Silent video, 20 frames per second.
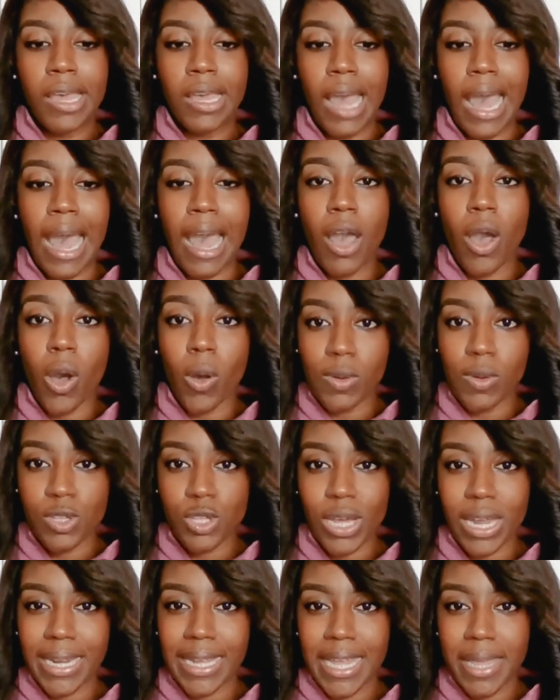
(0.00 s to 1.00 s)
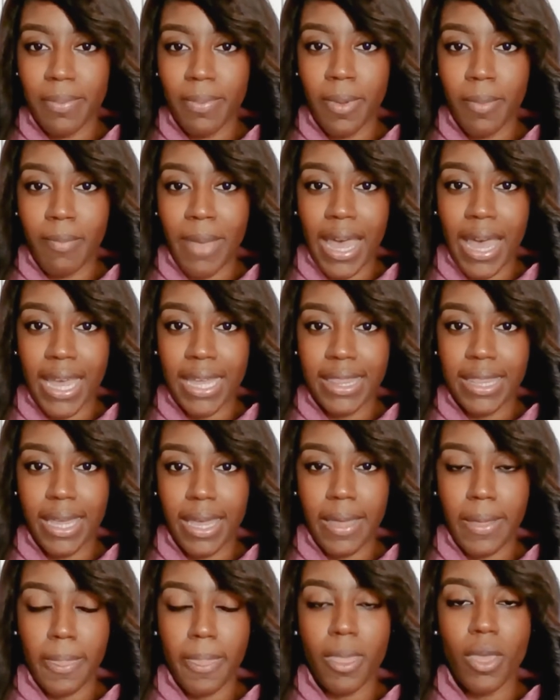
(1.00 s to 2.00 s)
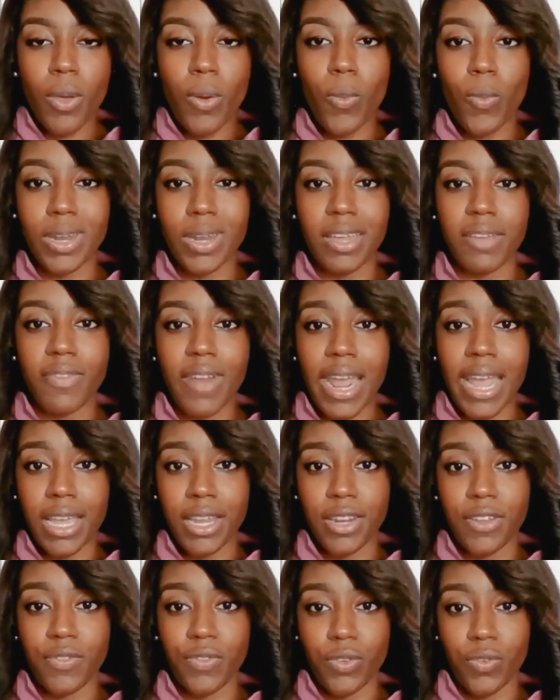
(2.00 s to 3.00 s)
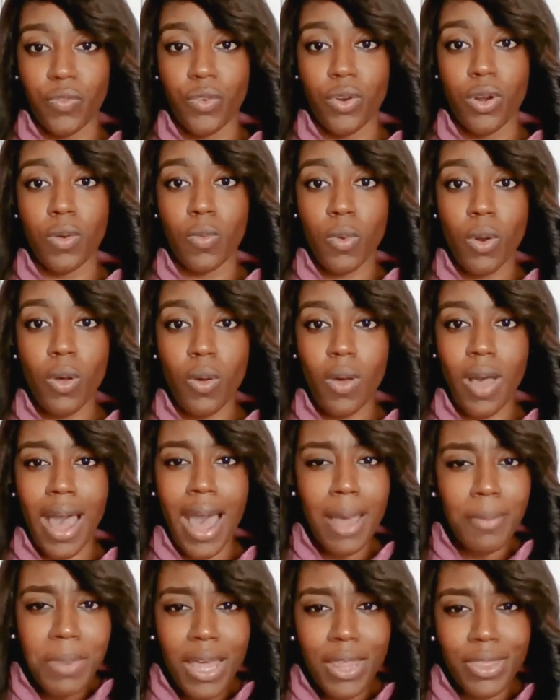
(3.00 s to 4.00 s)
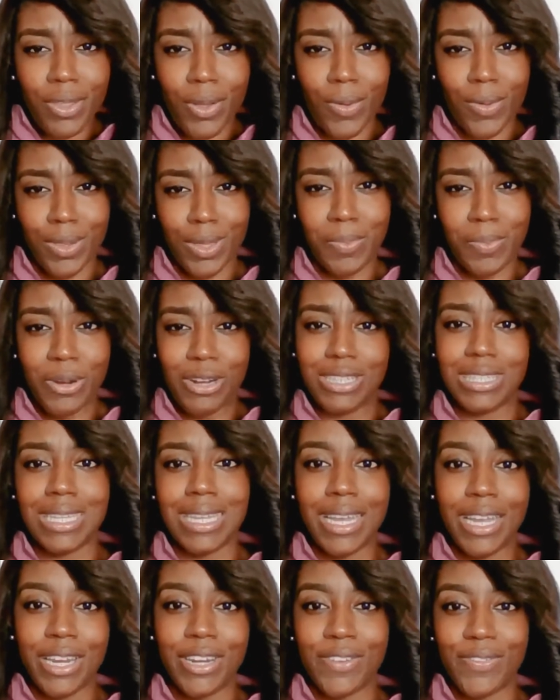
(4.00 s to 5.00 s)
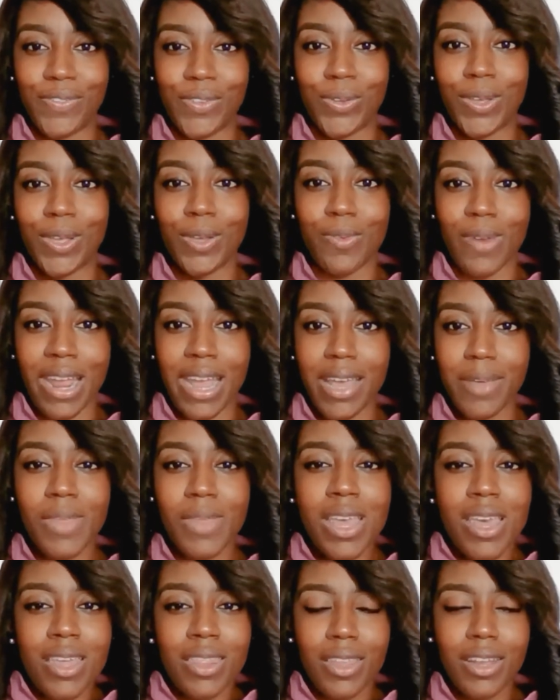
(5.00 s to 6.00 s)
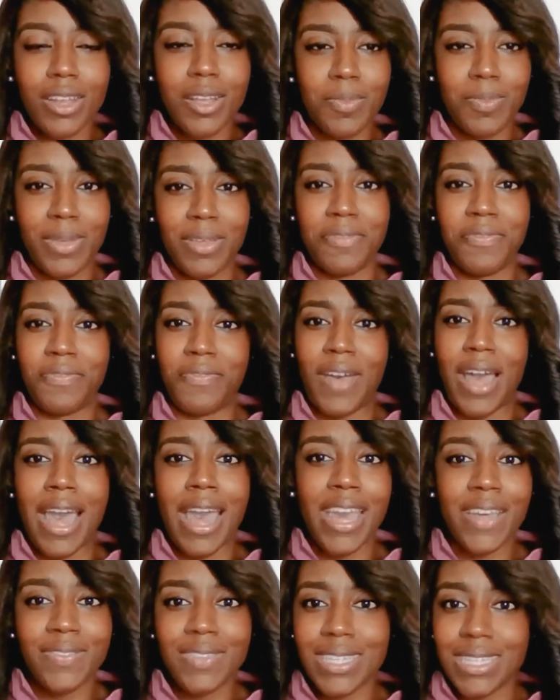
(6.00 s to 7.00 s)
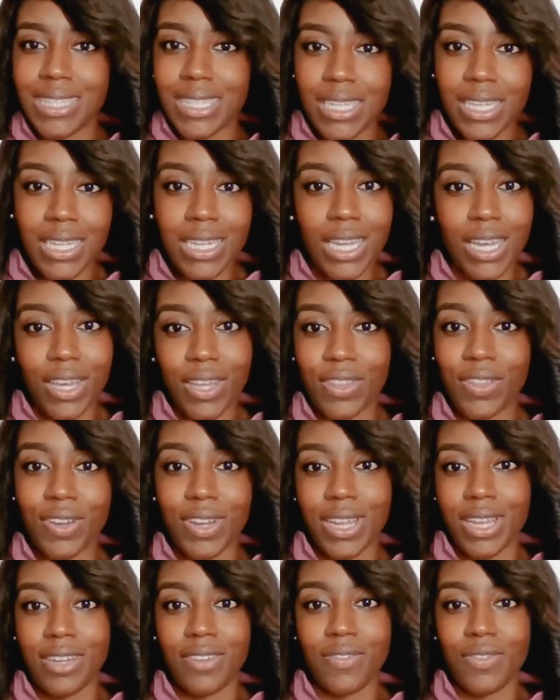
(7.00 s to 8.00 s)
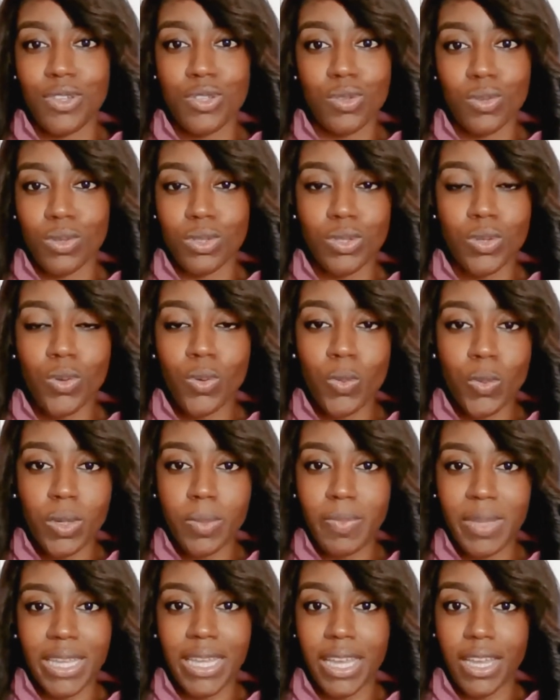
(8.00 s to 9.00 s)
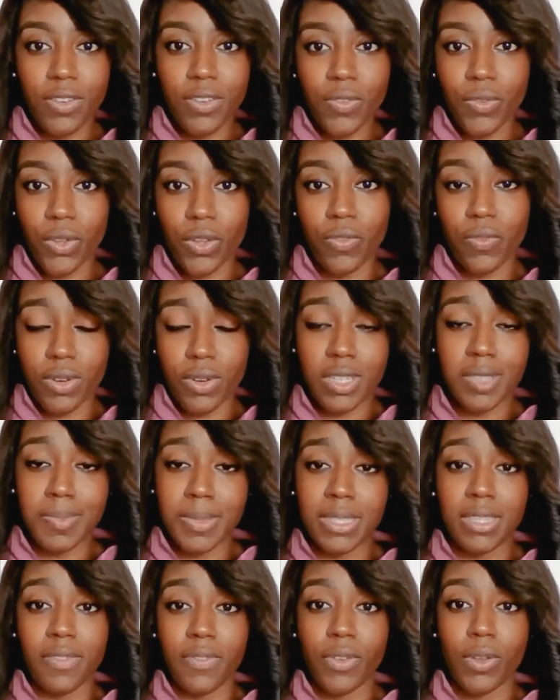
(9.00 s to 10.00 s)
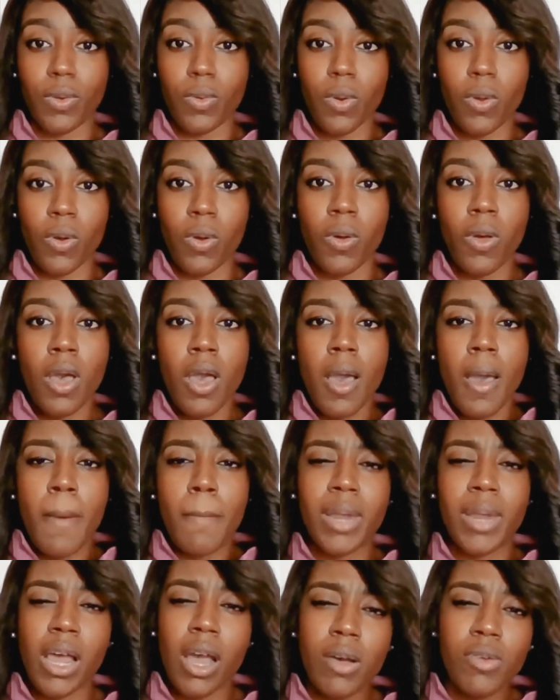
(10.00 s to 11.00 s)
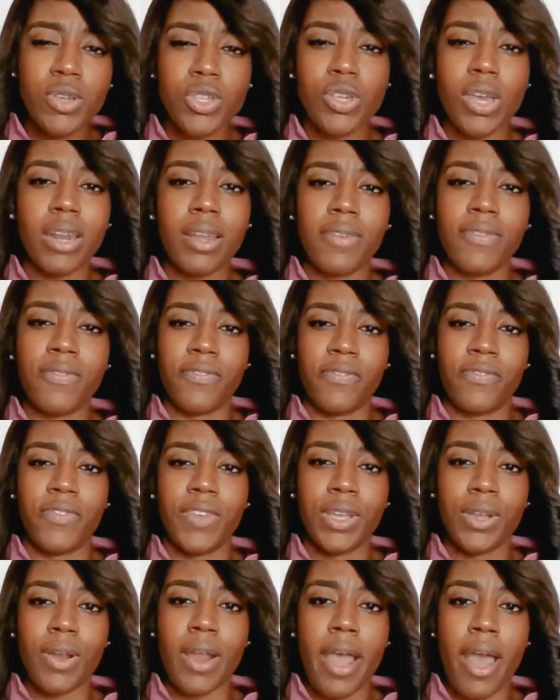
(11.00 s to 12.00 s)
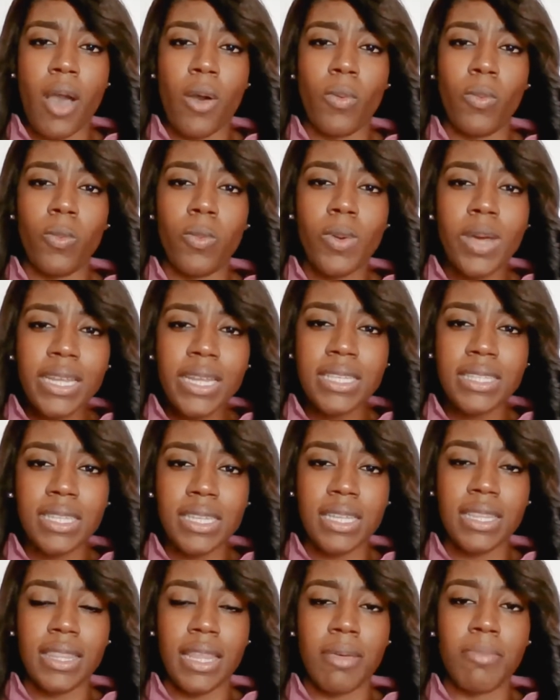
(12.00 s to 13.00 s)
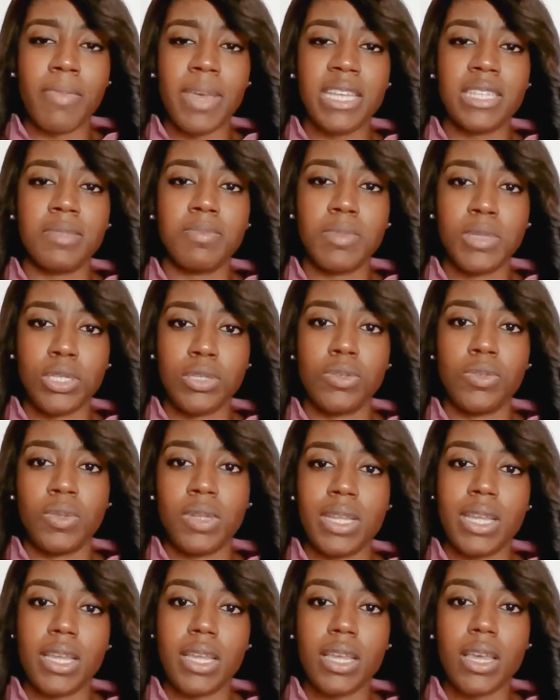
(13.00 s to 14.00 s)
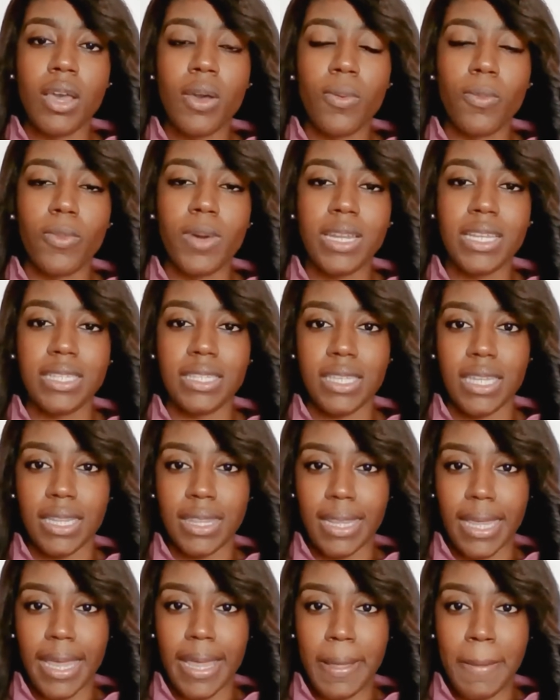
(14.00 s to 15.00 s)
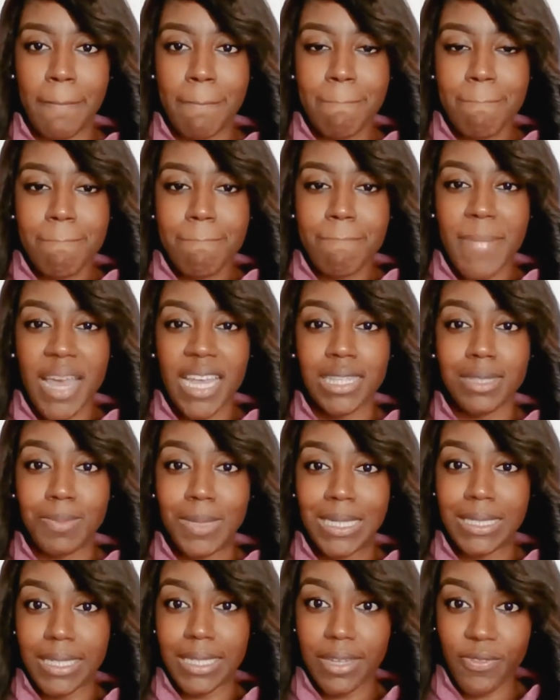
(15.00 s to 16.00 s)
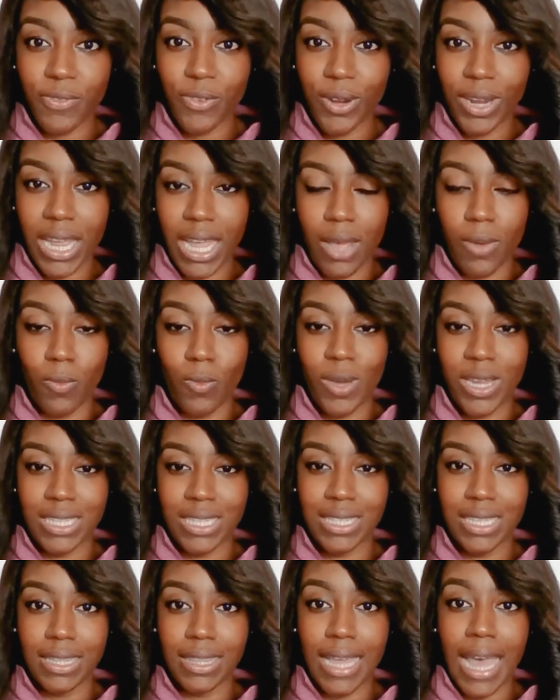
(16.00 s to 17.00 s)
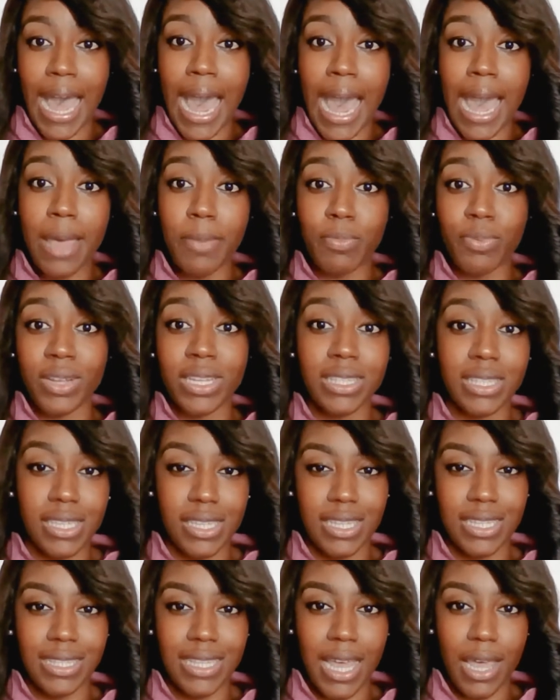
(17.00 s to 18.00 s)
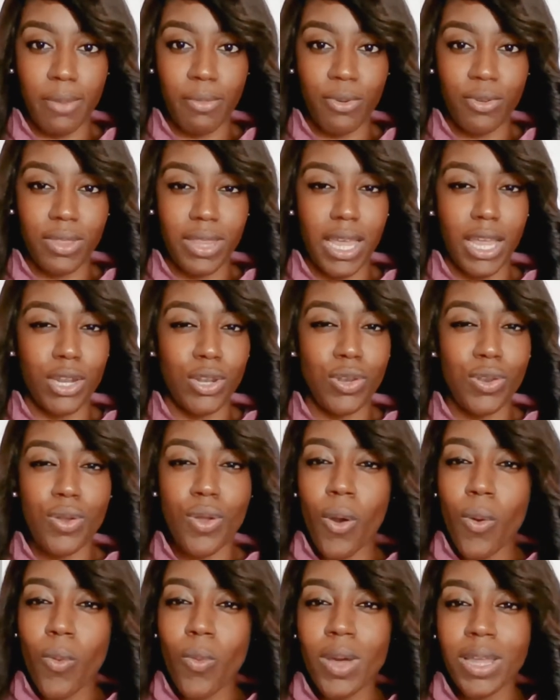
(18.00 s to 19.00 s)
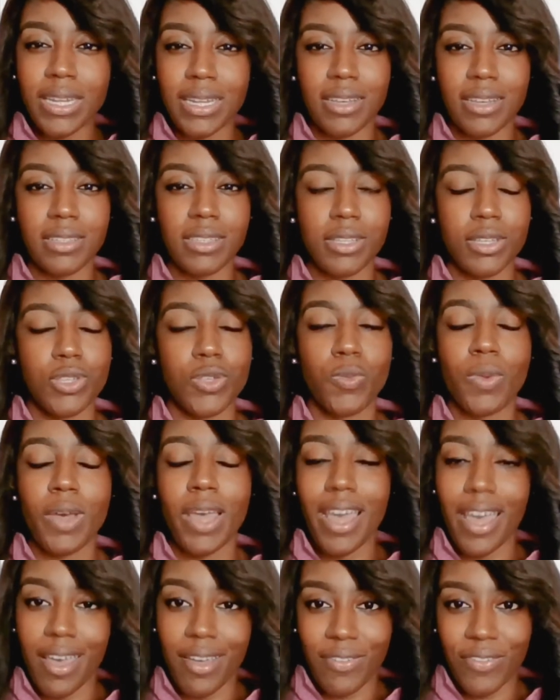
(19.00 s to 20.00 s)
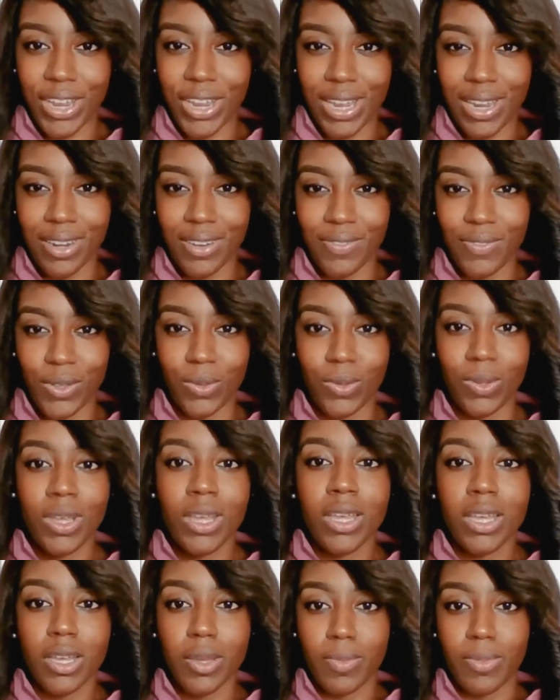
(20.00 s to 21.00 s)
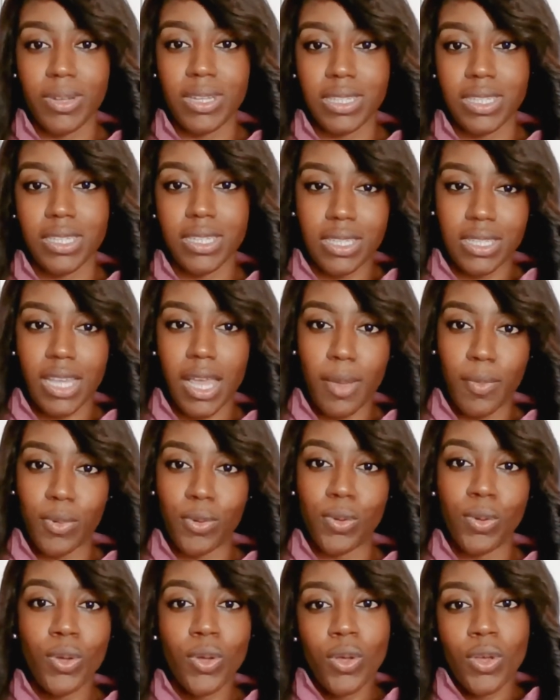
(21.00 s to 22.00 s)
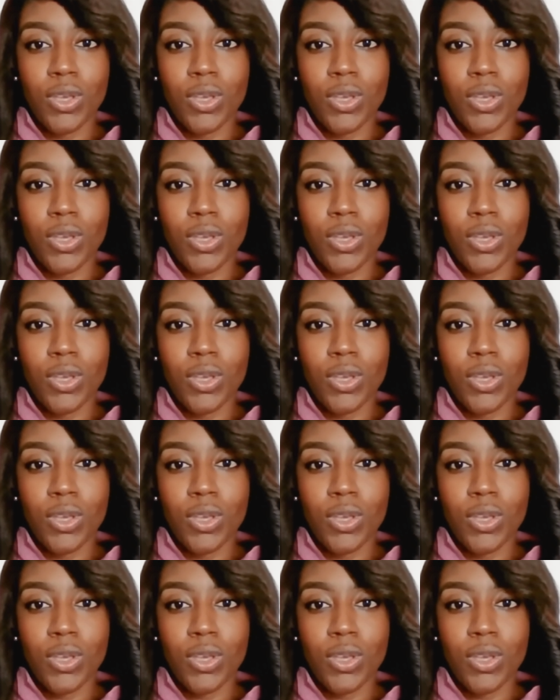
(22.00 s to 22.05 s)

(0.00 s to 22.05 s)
I always try to keep in mind that whenever I interview for a role, I'm not the only person interviewing, right? There could be 5 to 10 other individuals who would be interviewing for a specific role. But I always try to figure out, what is it that makes me unique? What is it that makes me different? And what is it that I bring to the table that no one else that you would ever interview could bring to the table?